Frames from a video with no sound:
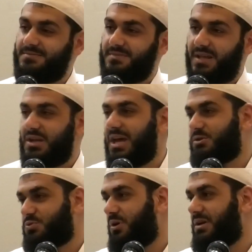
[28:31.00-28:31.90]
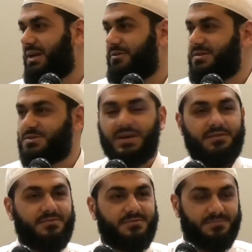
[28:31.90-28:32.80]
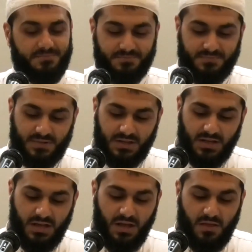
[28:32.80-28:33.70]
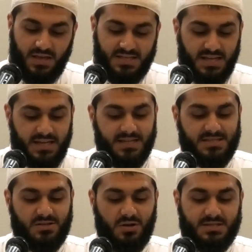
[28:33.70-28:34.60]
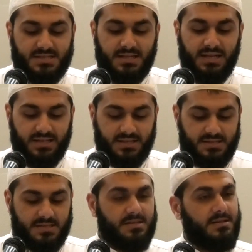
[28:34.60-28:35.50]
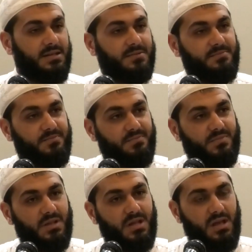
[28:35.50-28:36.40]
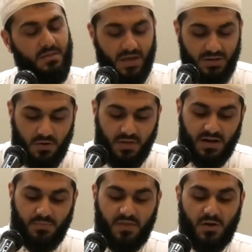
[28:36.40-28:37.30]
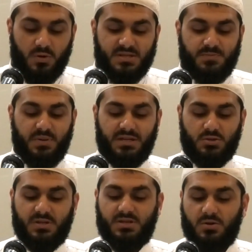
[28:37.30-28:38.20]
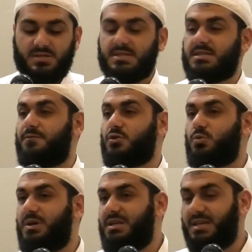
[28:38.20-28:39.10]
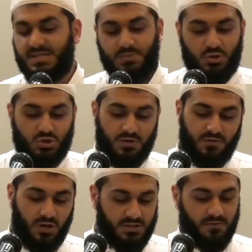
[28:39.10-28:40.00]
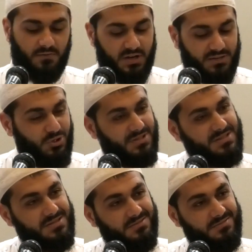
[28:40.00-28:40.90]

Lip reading: They know how much pride and arrogance we have. They study us constantly and consistently. They know that a brother won't speak to his own sister for 20 years because she forgot to invite him once.